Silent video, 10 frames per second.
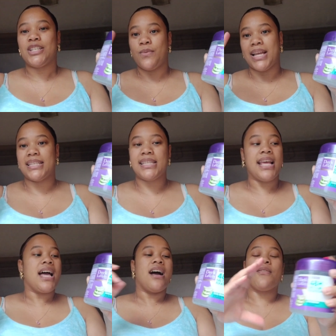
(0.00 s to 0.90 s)
twice.
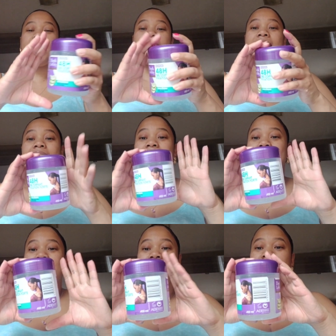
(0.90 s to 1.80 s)
Okay
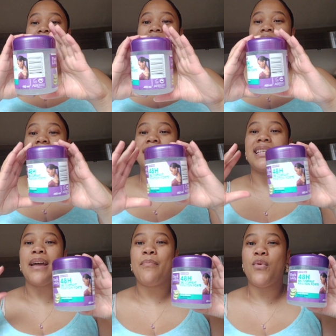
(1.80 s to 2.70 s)
this is this
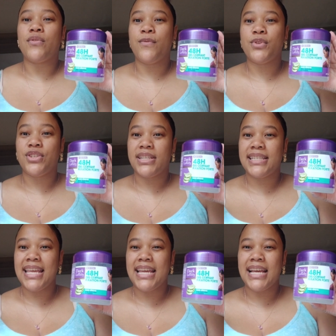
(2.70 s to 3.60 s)
i bought for just
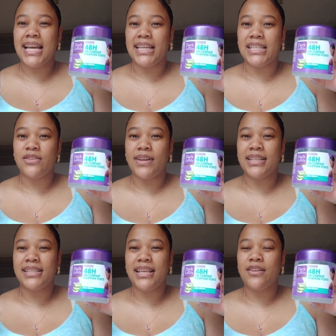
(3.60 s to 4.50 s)
in case you
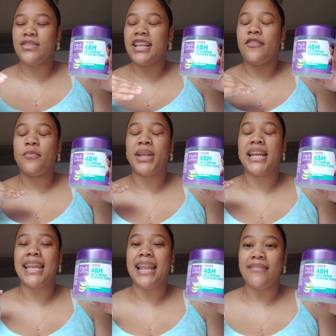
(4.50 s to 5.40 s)
understand because i've been
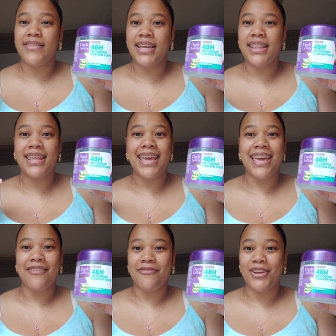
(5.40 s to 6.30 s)
loving the
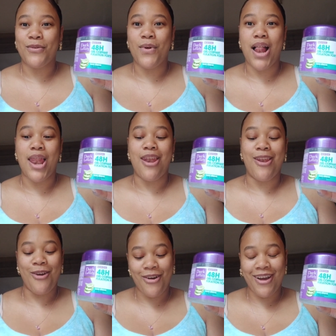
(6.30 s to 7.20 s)
afro
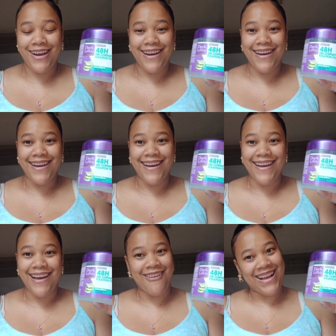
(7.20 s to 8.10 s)
look
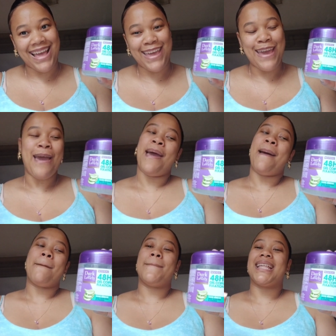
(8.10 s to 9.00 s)
okay
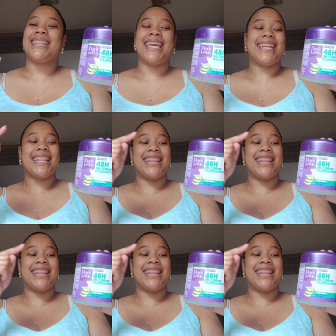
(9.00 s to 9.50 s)
but then